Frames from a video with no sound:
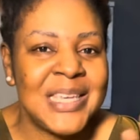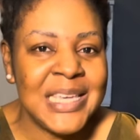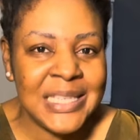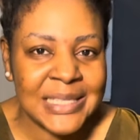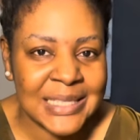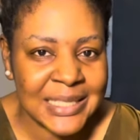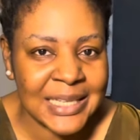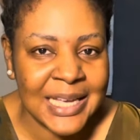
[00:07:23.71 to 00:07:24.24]

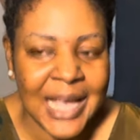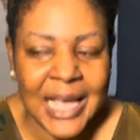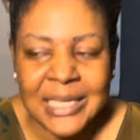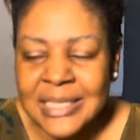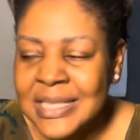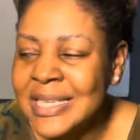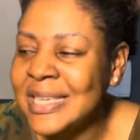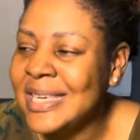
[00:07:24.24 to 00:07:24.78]
eating
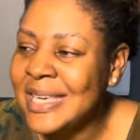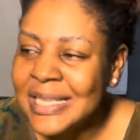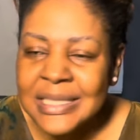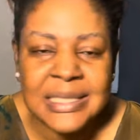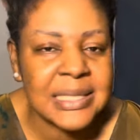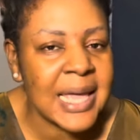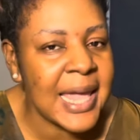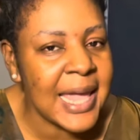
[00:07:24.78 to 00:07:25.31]
guys he
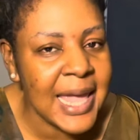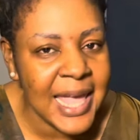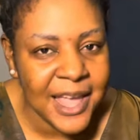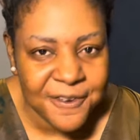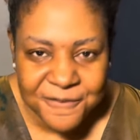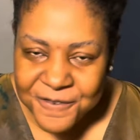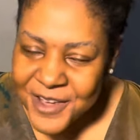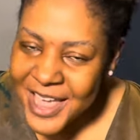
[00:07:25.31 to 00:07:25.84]
eats
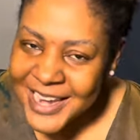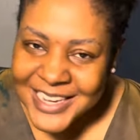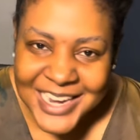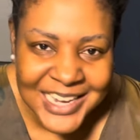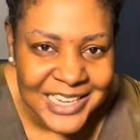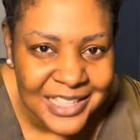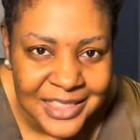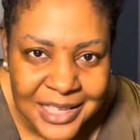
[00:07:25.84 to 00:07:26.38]
every and
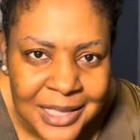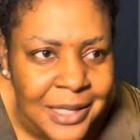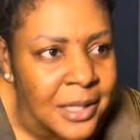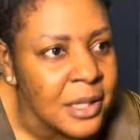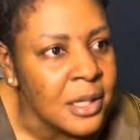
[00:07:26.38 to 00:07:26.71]
anything